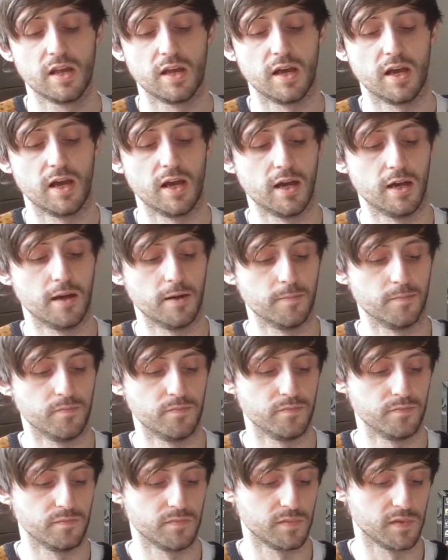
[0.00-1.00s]

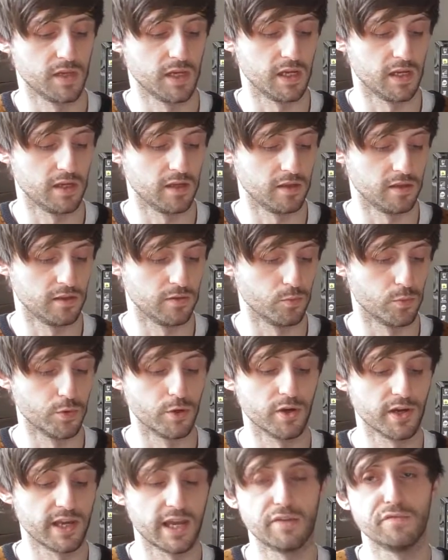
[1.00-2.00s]
we're
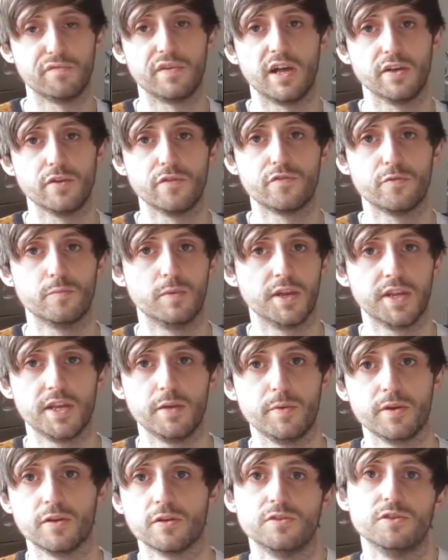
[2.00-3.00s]
not getting value for money
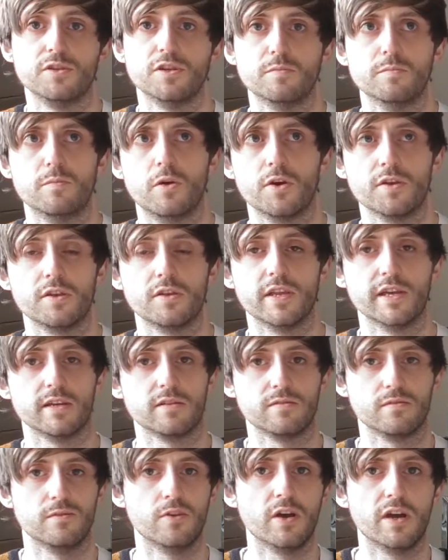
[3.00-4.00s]
because you can mod it.
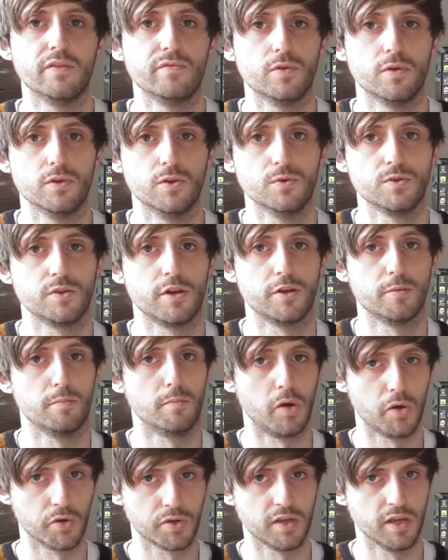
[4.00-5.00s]
Like, not everyone knows how to
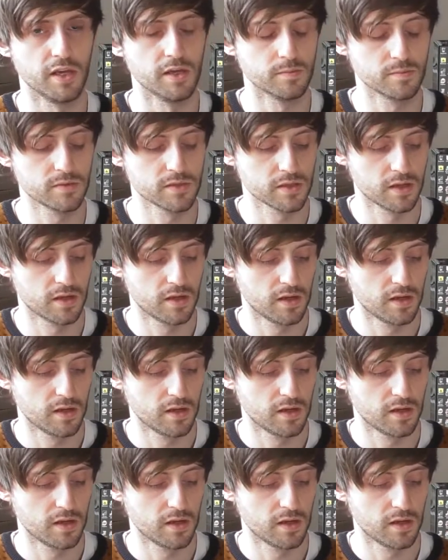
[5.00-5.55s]
mod games.